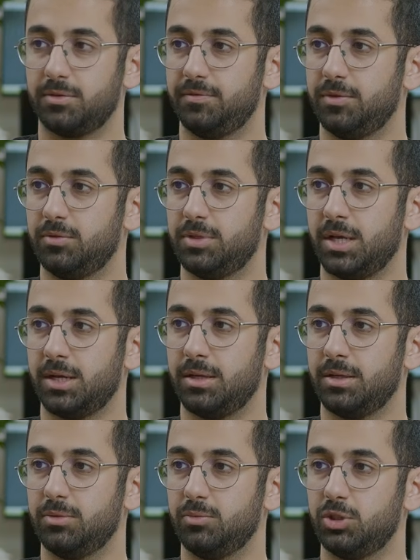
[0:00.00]
a few
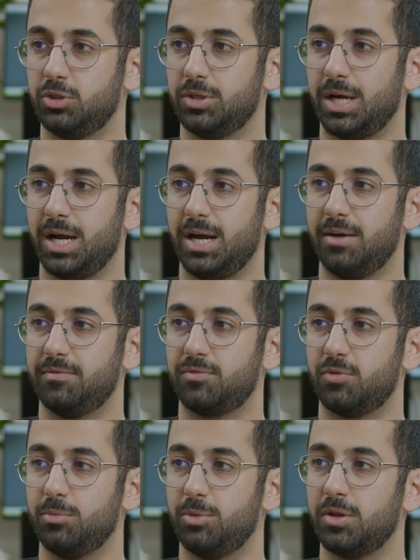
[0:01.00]
seconds, we should have
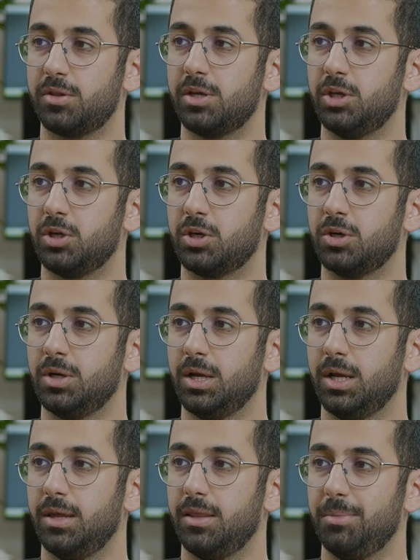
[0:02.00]
robot here
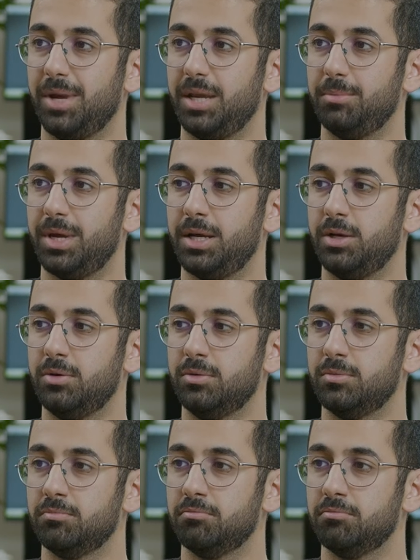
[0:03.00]
in the main menu.